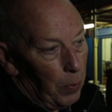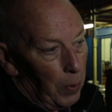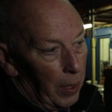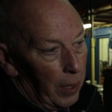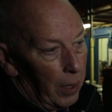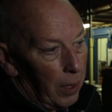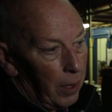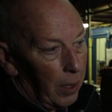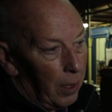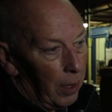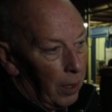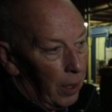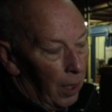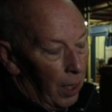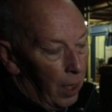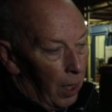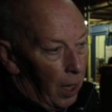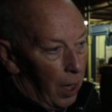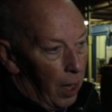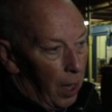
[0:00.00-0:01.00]
a week.
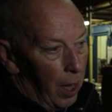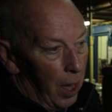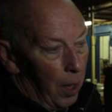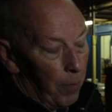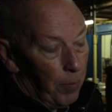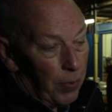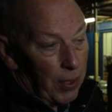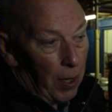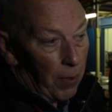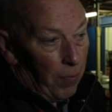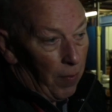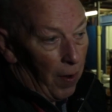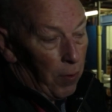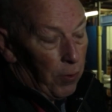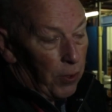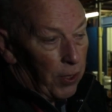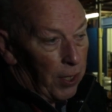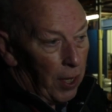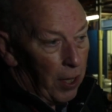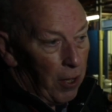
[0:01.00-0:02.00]
So
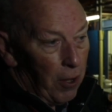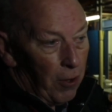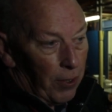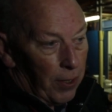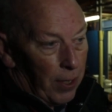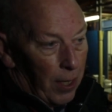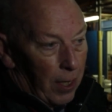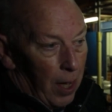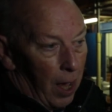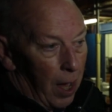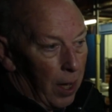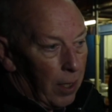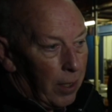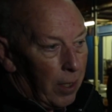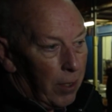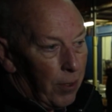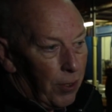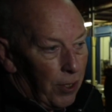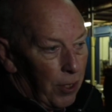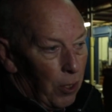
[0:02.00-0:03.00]
those security guards
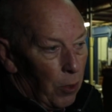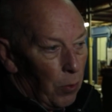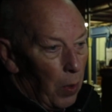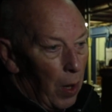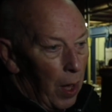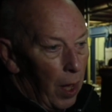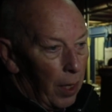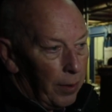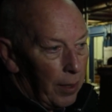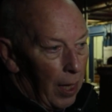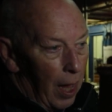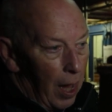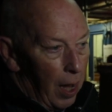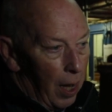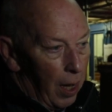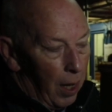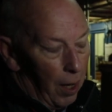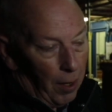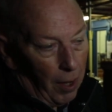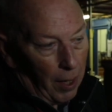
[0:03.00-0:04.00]
could still work
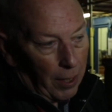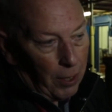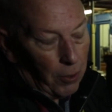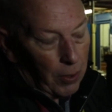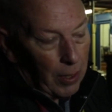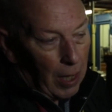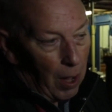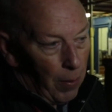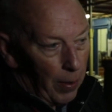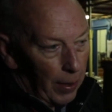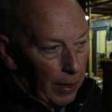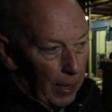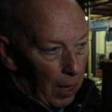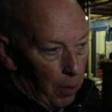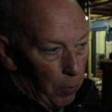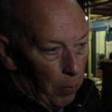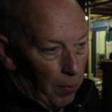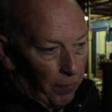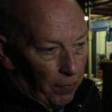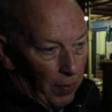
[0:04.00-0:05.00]
there, and I could go in
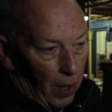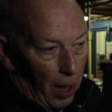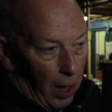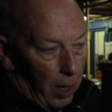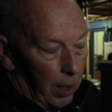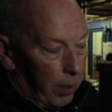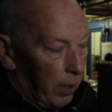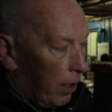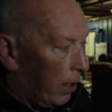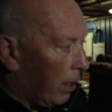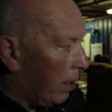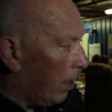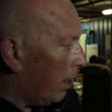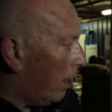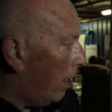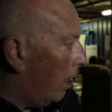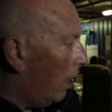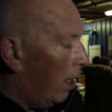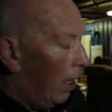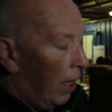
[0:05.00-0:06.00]
there with flasks
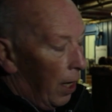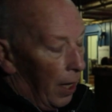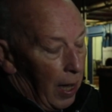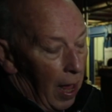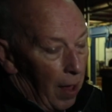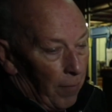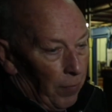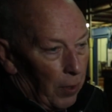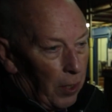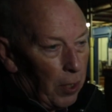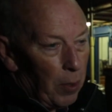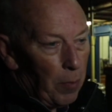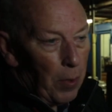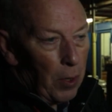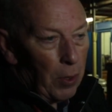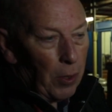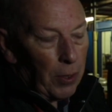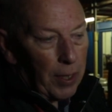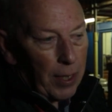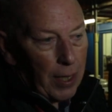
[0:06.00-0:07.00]
and have a
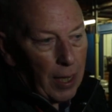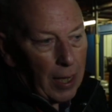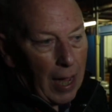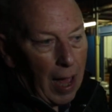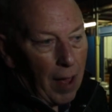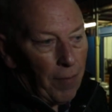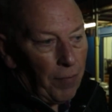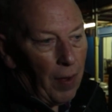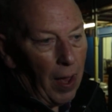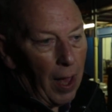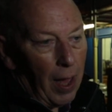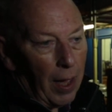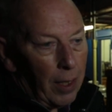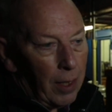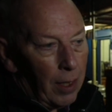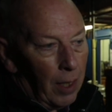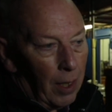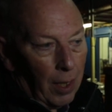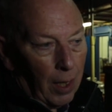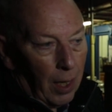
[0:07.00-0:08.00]
community cafe
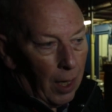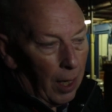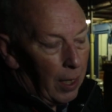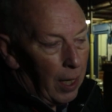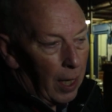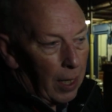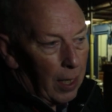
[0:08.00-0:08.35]
and